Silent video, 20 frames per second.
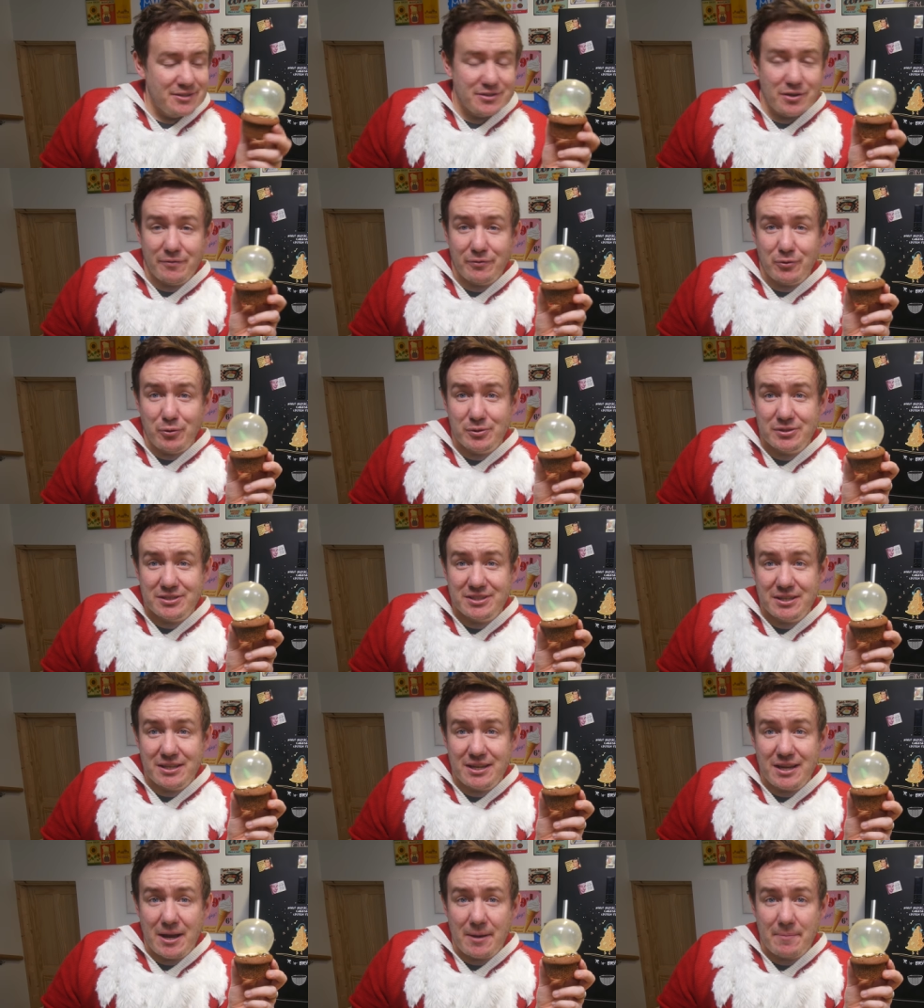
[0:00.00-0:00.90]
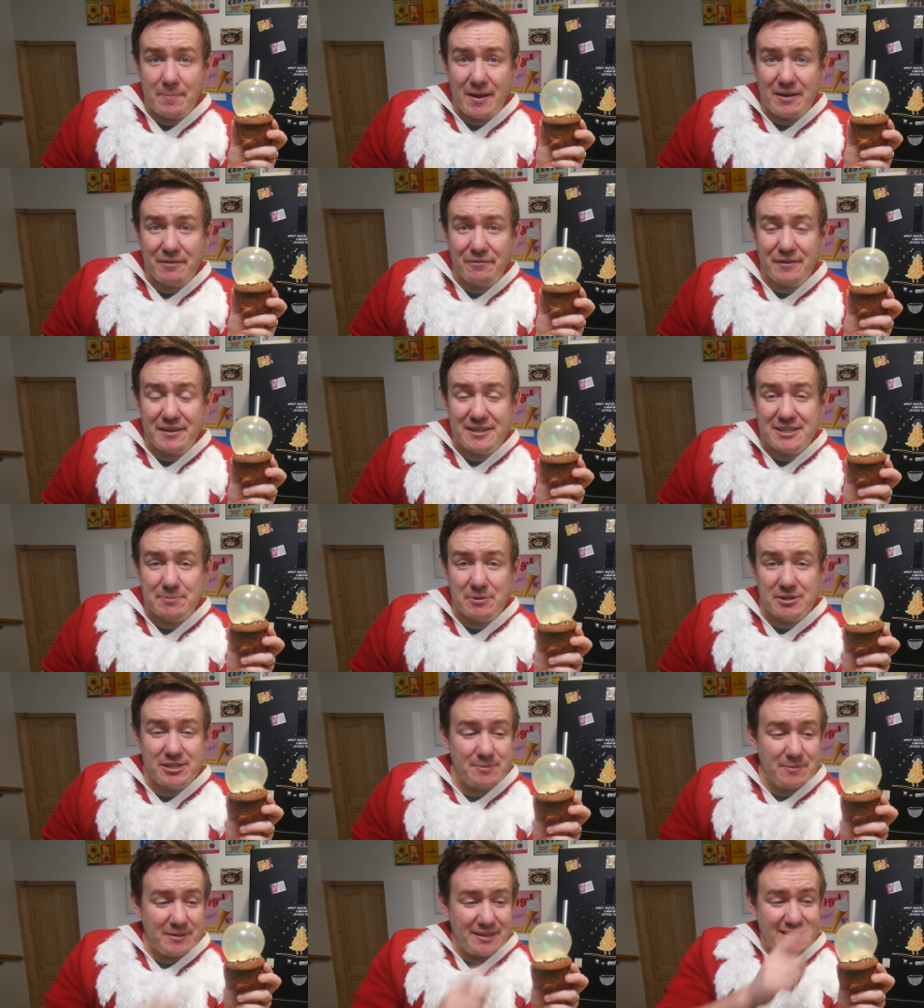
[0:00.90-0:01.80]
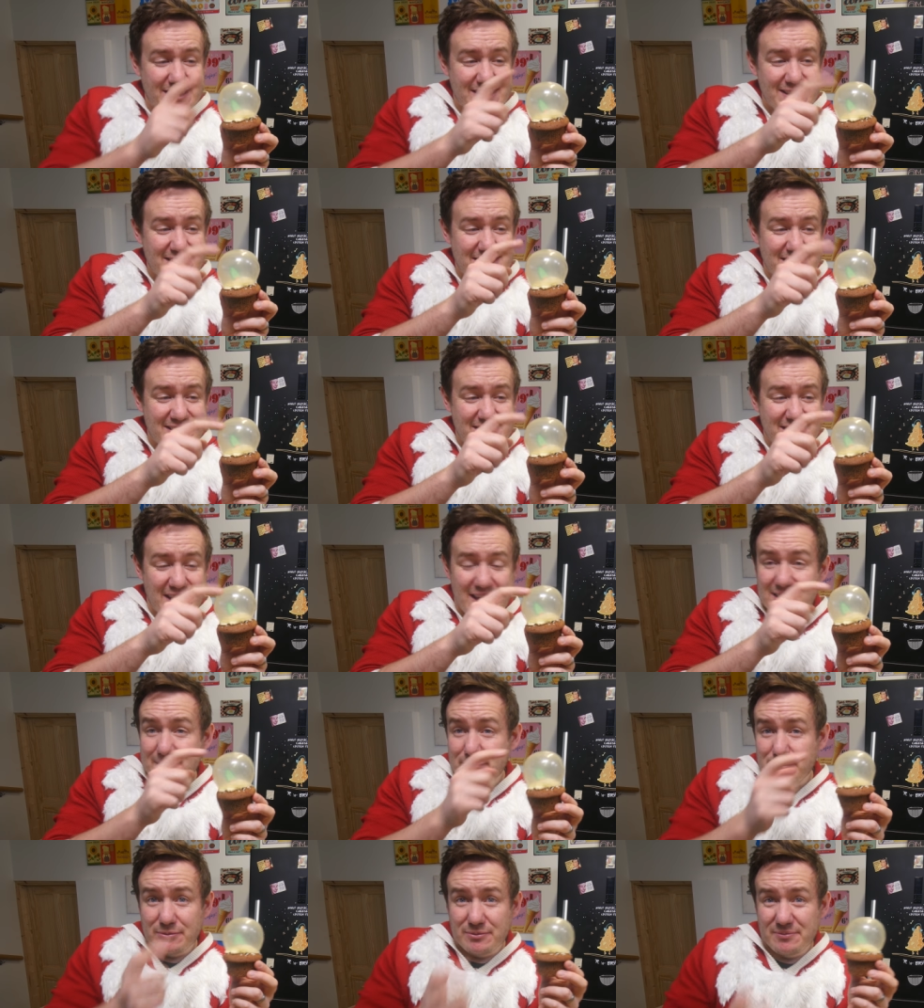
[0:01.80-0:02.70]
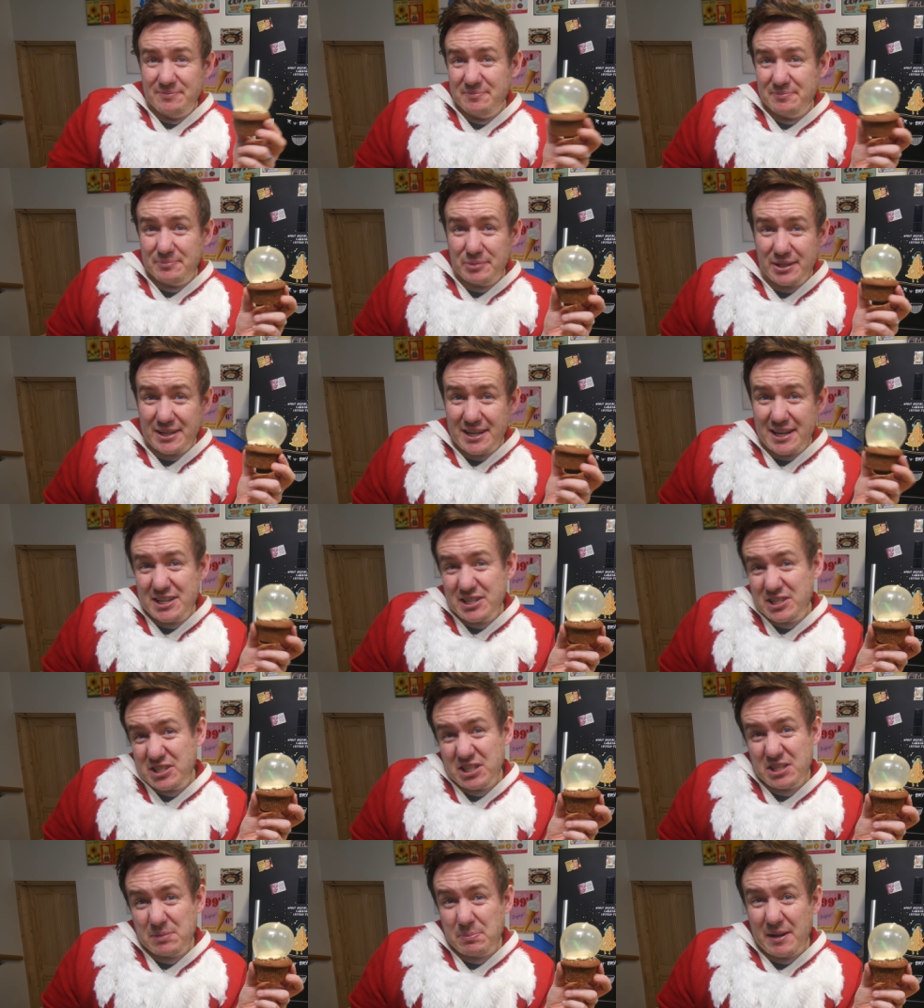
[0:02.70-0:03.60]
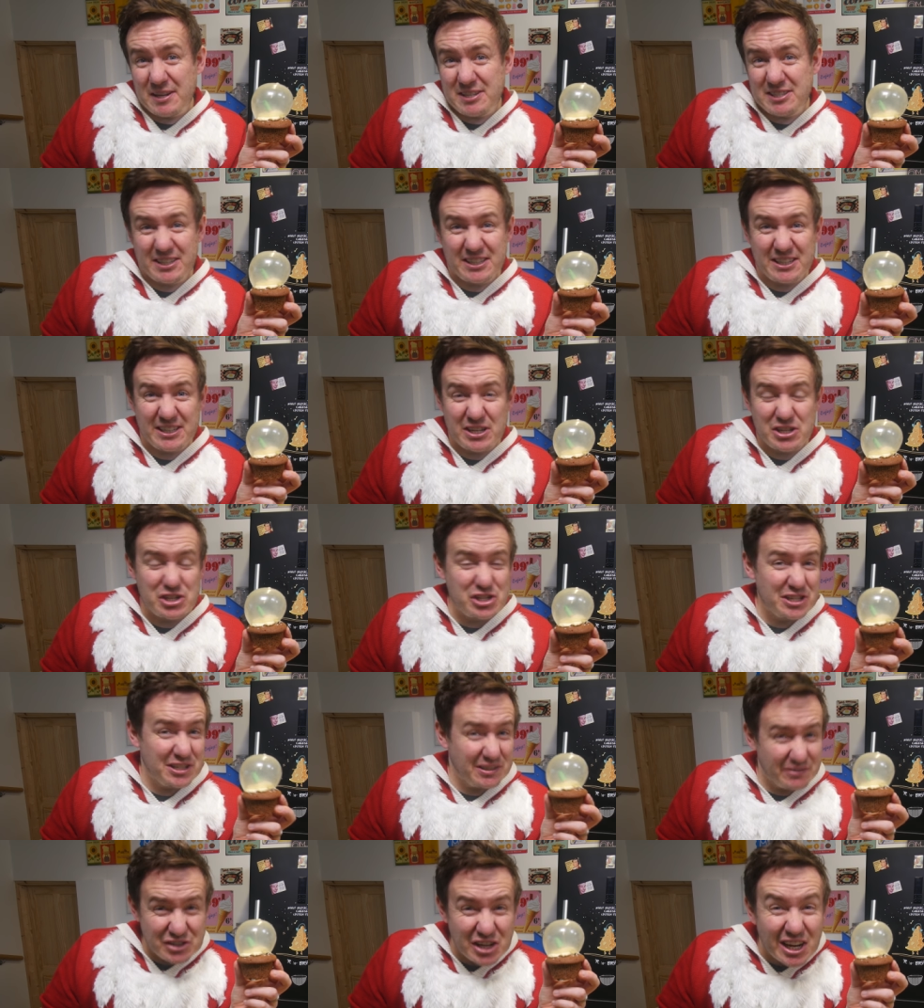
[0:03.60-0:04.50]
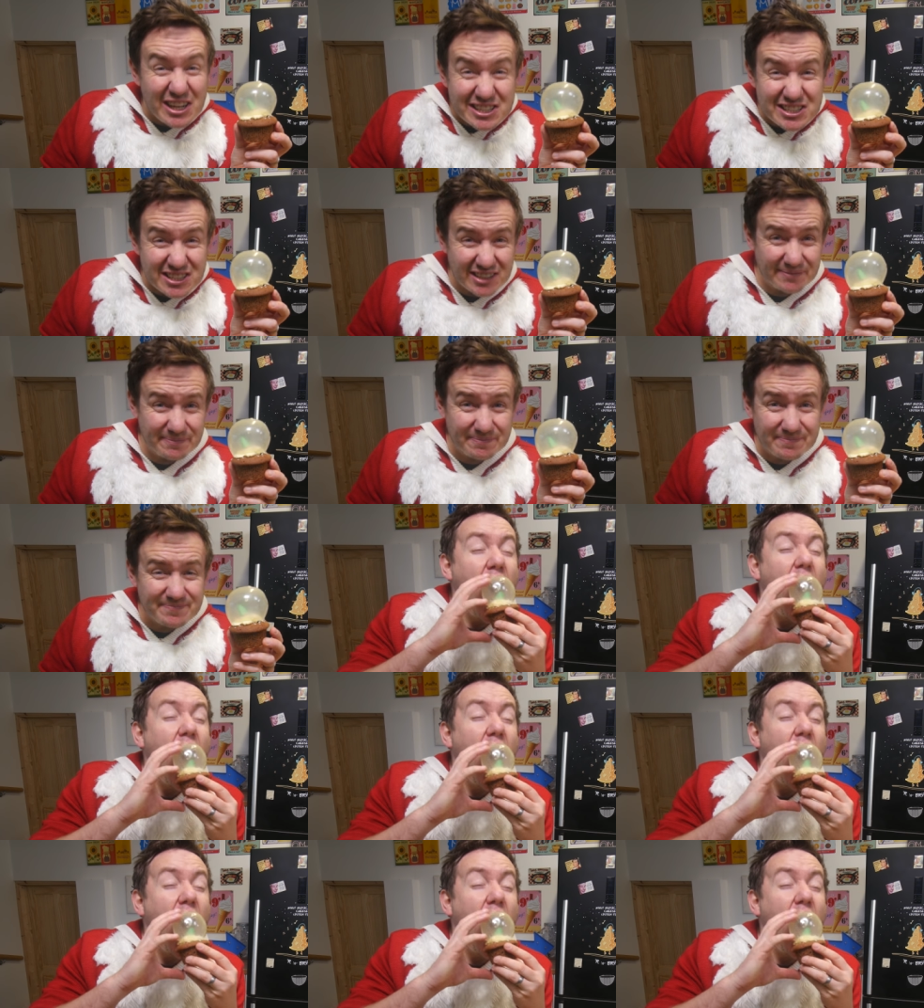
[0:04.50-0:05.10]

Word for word: So of course the uh, benefit is supposed to be that this is edible, but it is just basically a sheet of gelatin.